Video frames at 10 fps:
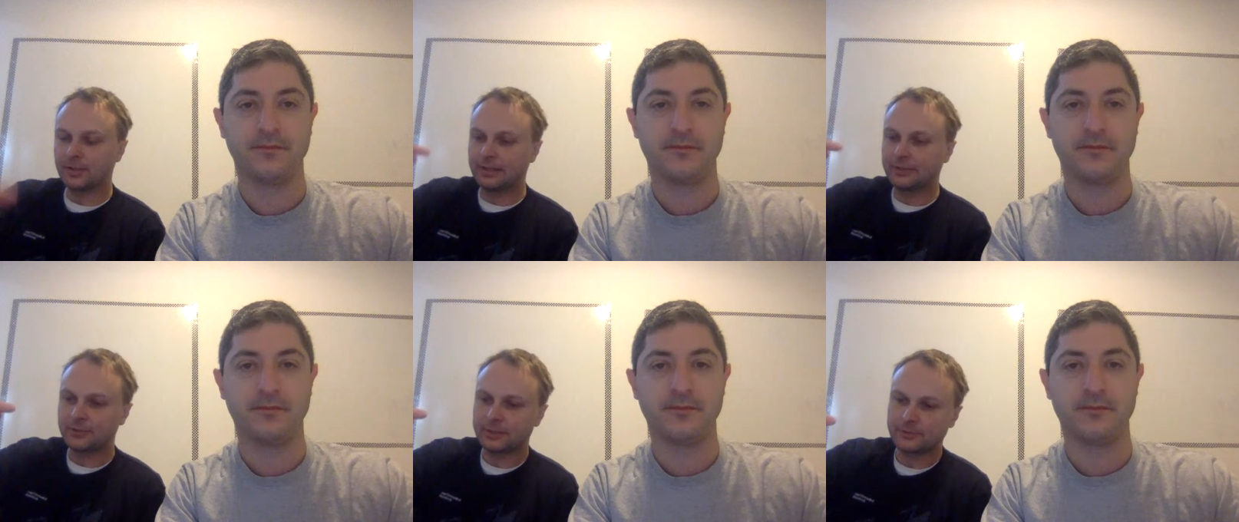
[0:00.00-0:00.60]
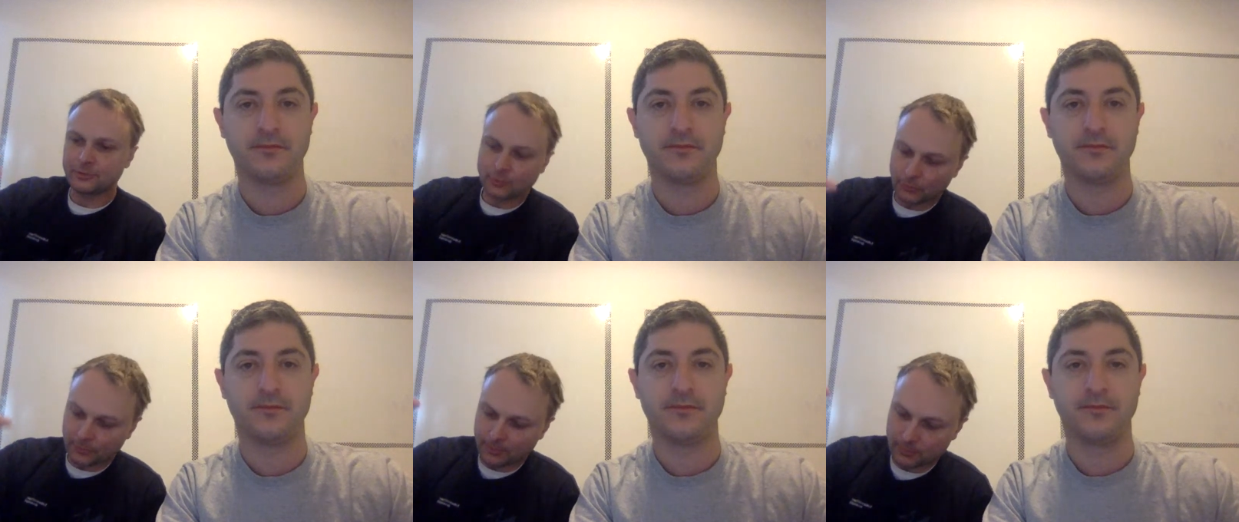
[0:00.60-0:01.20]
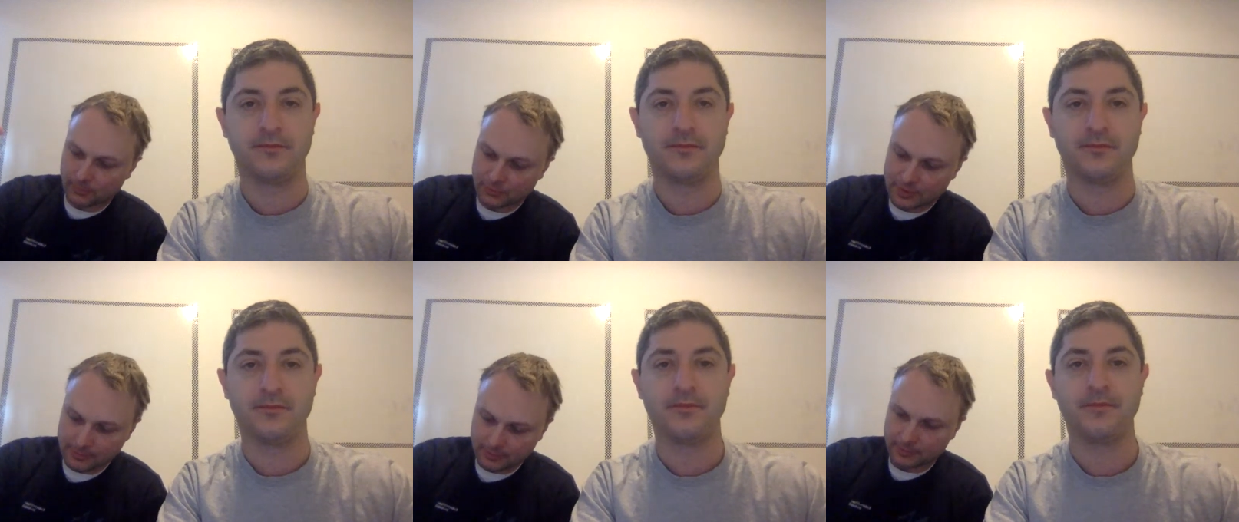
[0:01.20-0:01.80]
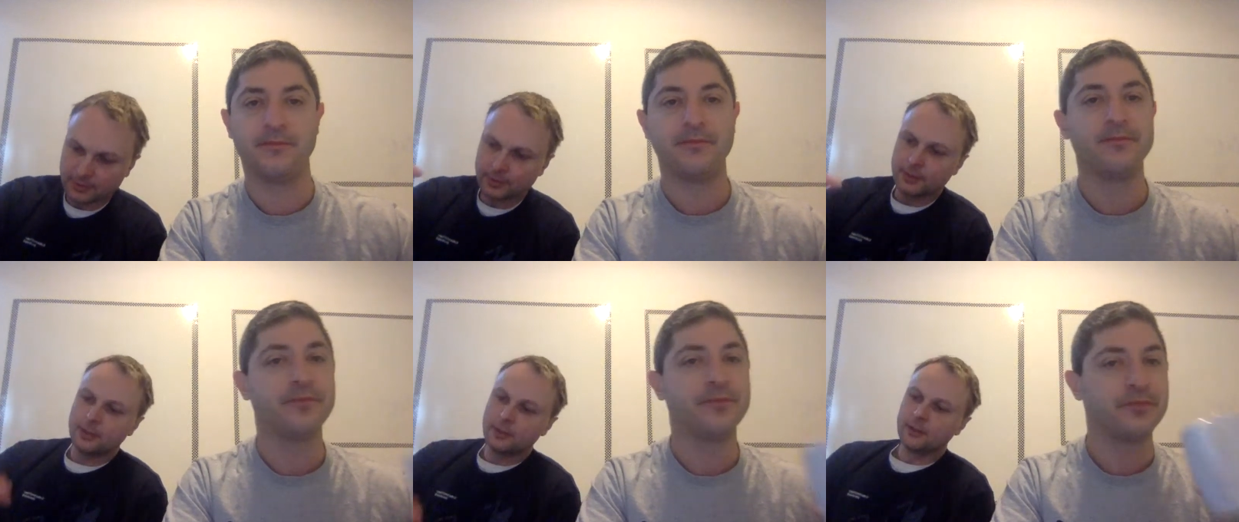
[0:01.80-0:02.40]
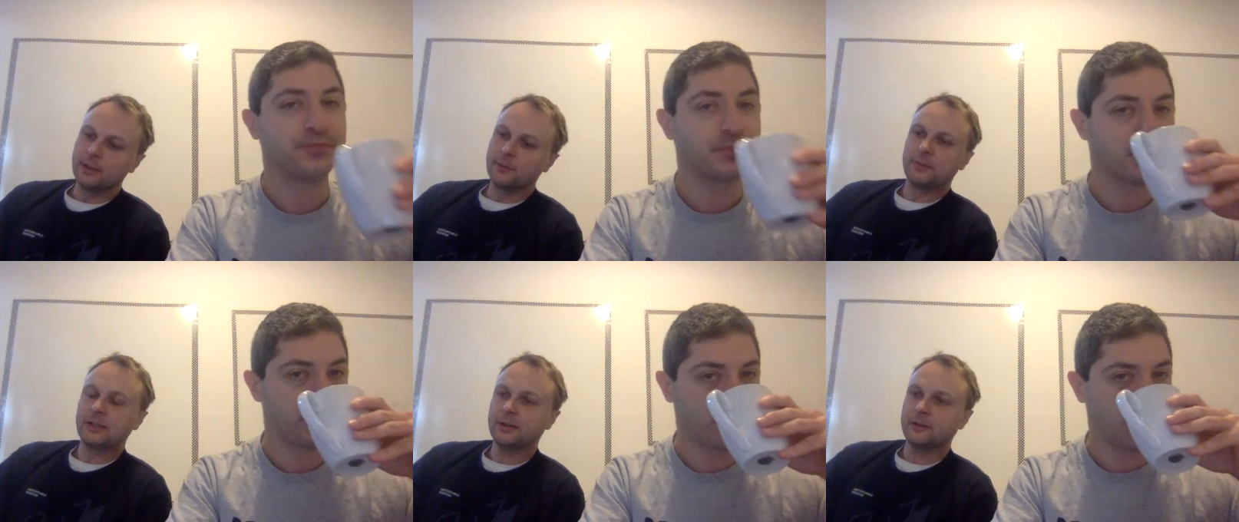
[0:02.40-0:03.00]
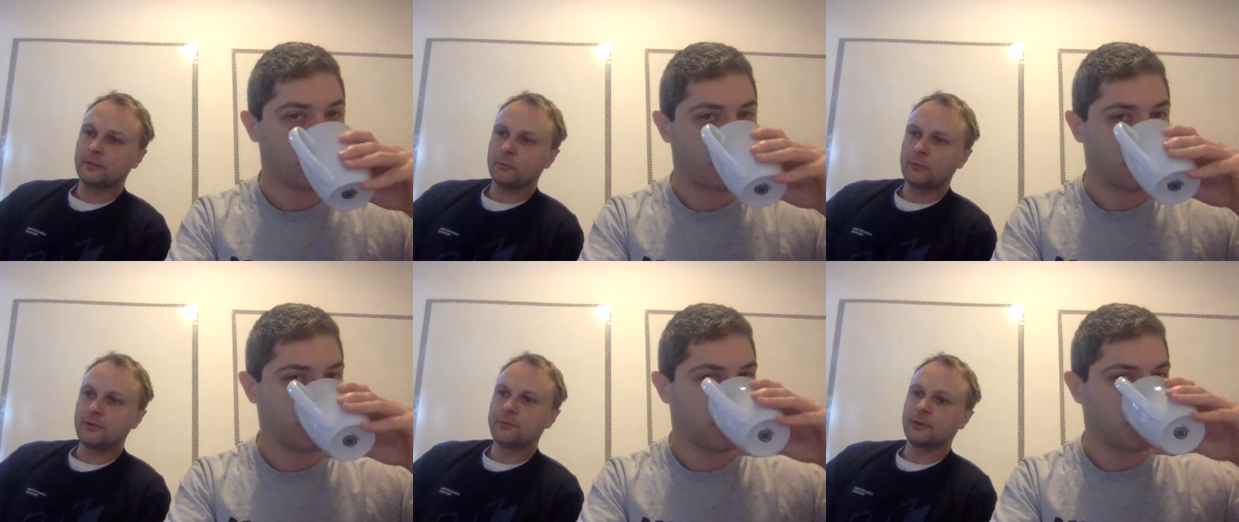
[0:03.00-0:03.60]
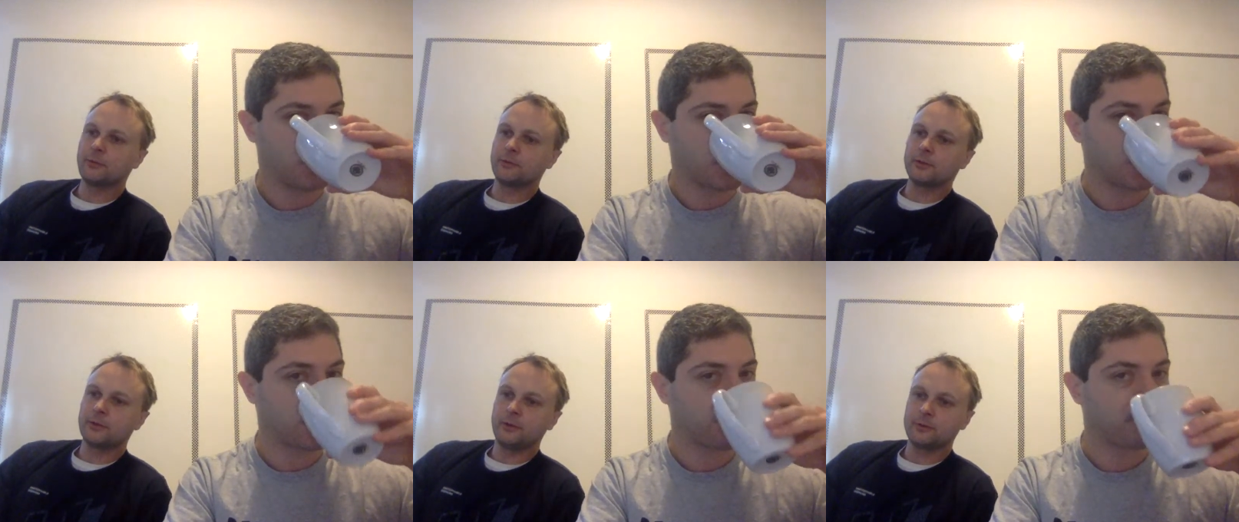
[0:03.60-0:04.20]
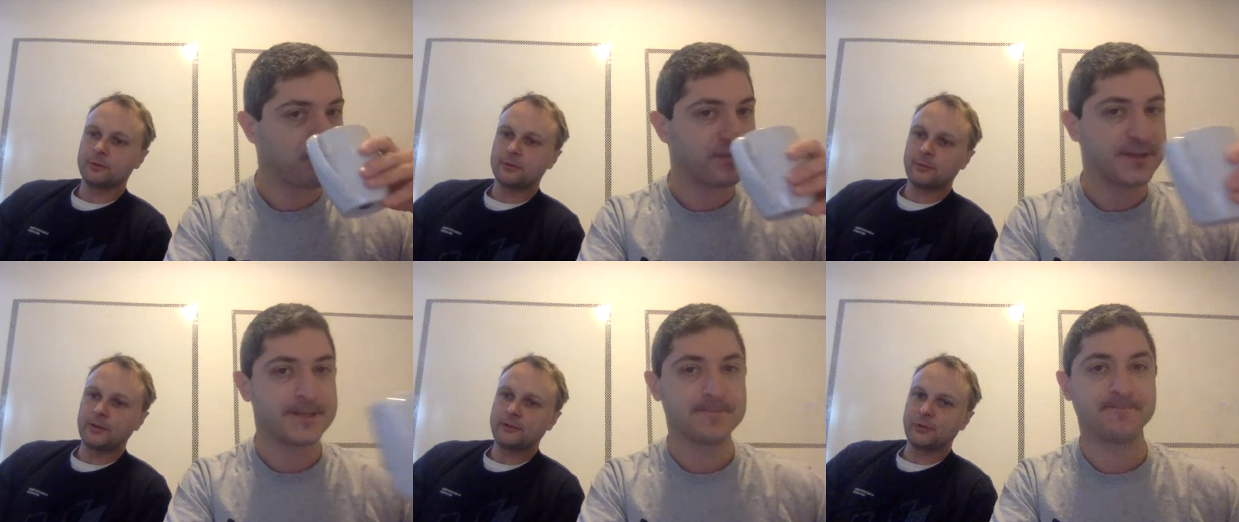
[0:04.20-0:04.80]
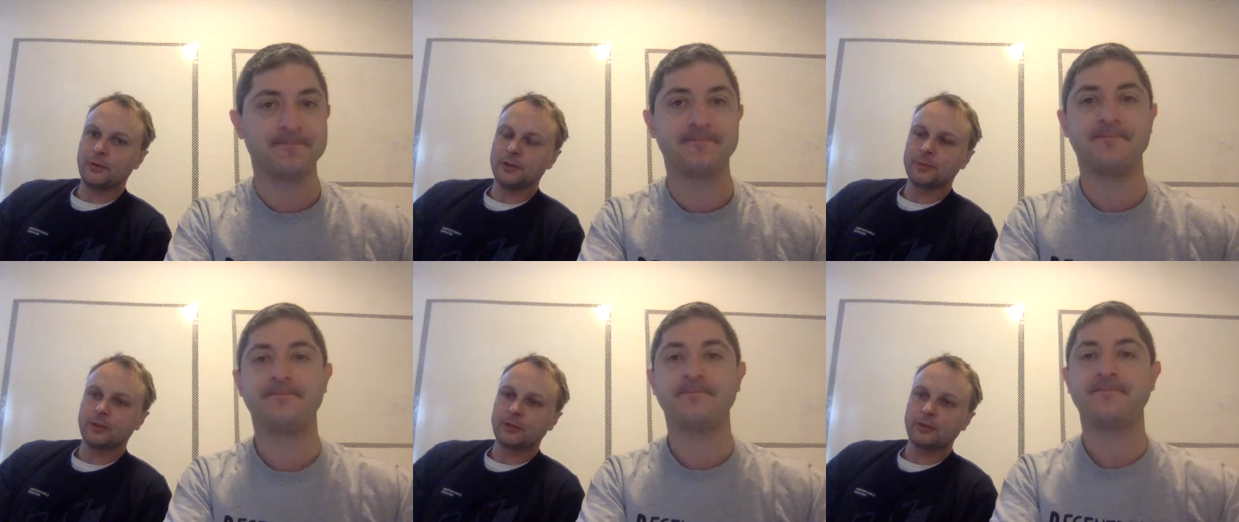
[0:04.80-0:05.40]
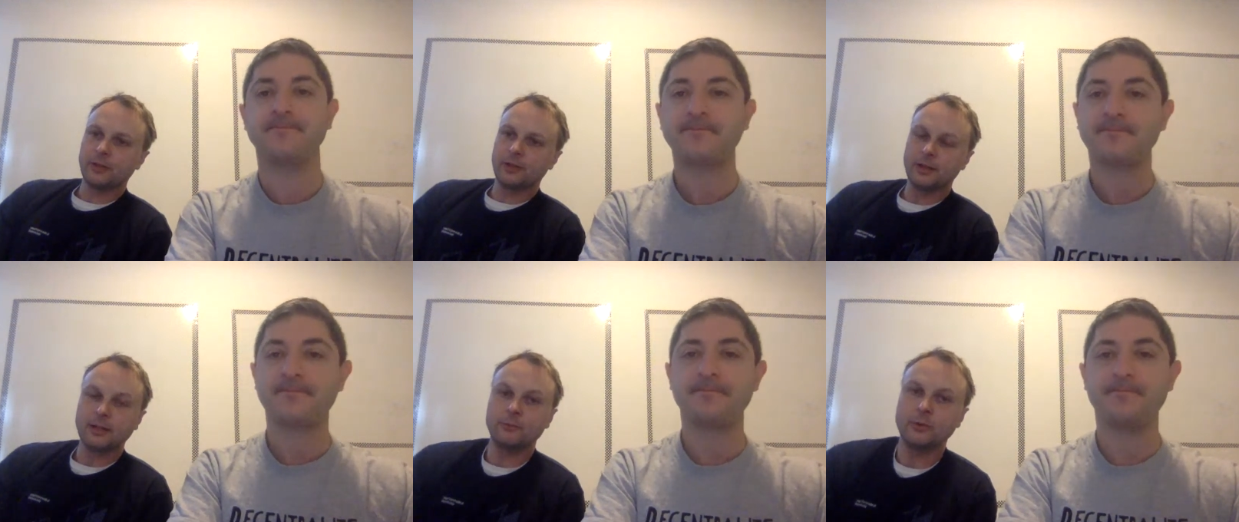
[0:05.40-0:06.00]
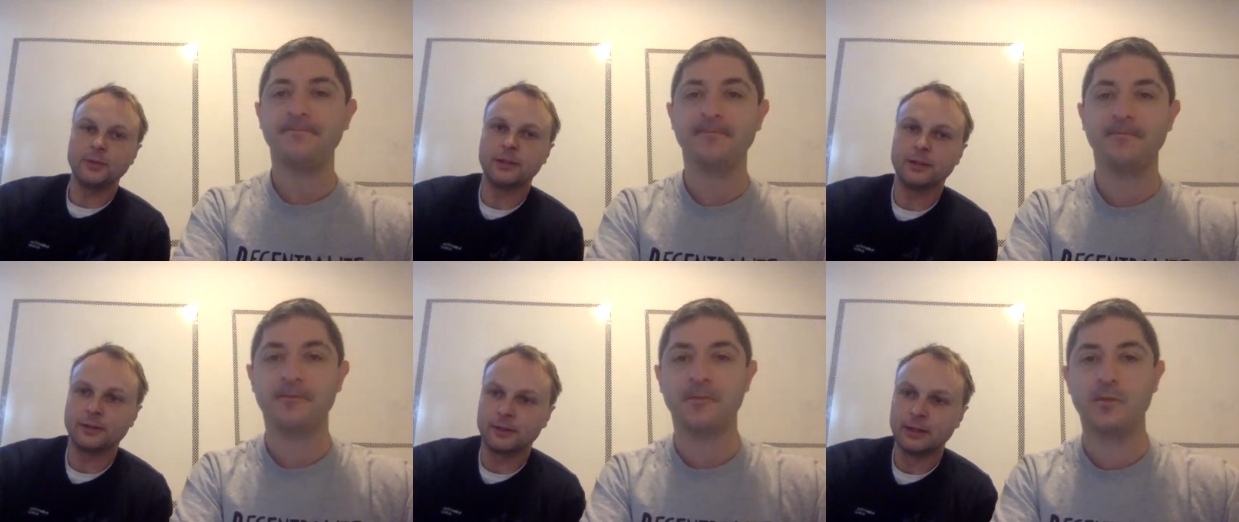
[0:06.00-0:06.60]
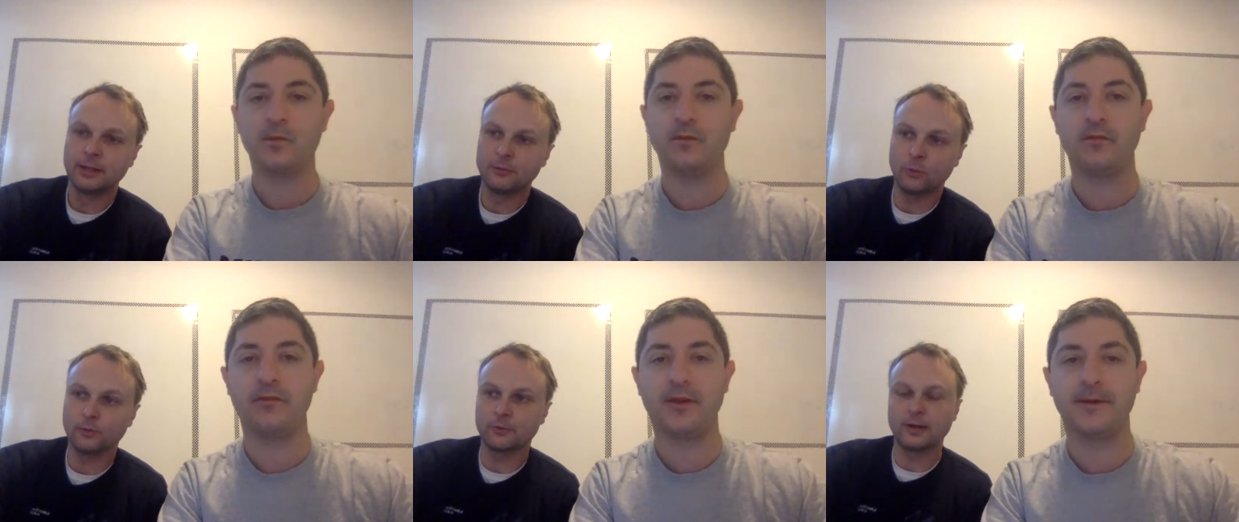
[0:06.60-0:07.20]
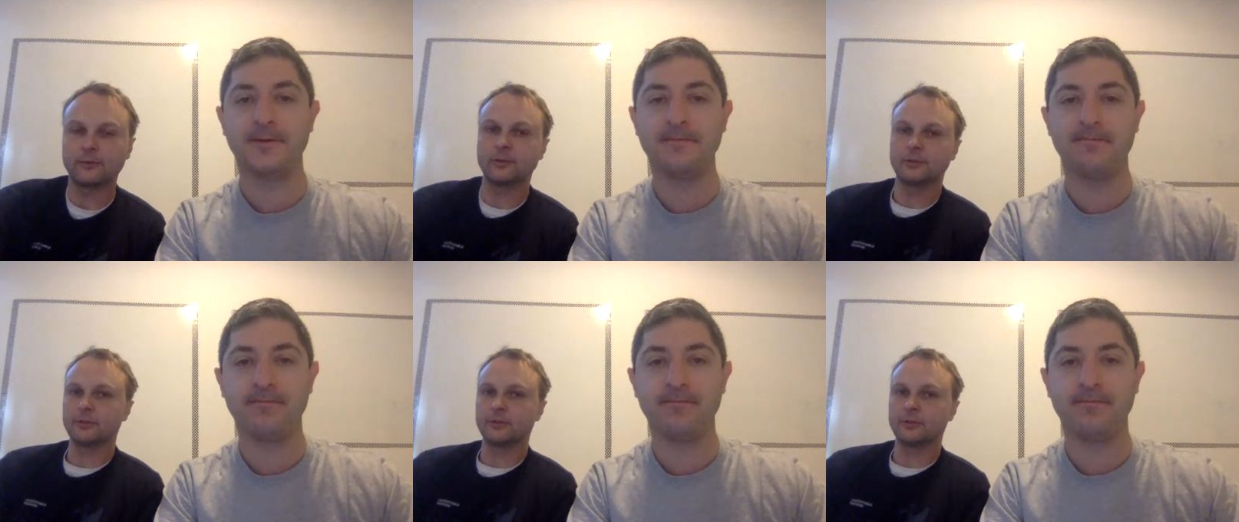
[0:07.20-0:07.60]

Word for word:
Speaker 1: Um, to answer that question a little bit deeper, uh, because when you record all your information on the blockchain, it will be there for forever.